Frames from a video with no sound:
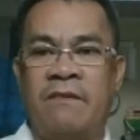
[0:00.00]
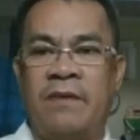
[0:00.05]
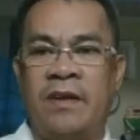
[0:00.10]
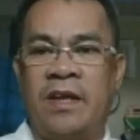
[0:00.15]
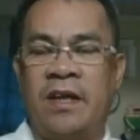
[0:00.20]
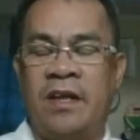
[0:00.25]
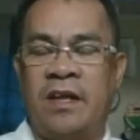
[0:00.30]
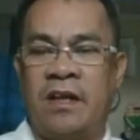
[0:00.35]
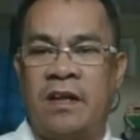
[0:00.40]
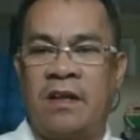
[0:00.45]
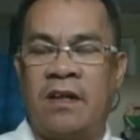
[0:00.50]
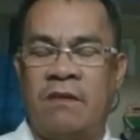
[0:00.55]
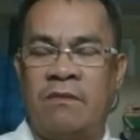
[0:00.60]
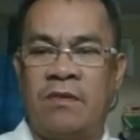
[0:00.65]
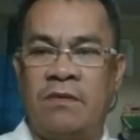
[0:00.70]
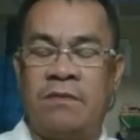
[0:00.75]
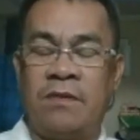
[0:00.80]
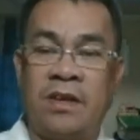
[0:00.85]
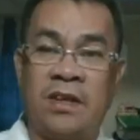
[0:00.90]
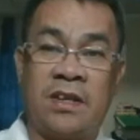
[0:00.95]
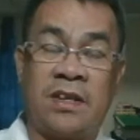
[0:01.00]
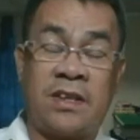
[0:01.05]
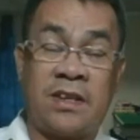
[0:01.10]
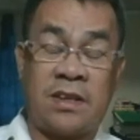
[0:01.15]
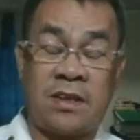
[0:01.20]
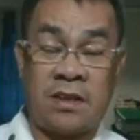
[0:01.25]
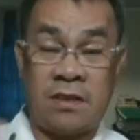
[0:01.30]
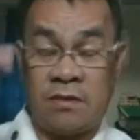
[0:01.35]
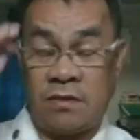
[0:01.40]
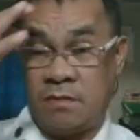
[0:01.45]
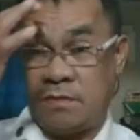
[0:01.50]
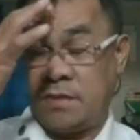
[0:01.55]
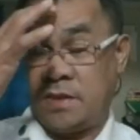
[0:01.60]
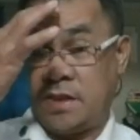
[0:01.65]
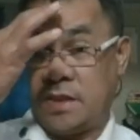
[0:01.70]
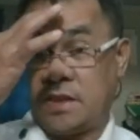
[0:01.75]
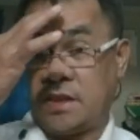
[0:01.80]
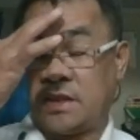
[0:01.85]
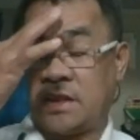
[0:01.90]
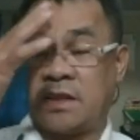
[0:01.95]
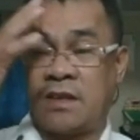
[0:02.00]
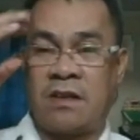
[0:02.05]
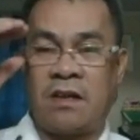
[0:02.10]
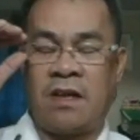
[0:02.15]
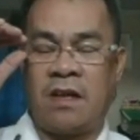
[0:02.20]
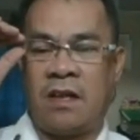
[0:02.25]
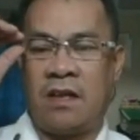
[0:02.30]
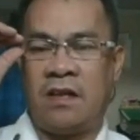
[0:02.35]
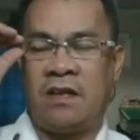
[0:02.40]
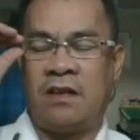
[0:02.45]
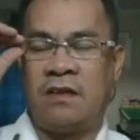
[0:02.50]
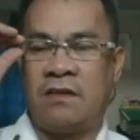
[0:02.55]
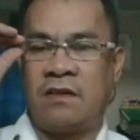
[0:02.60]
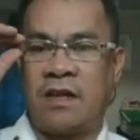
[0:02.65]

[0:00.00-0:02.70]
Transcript: body diagram of this car.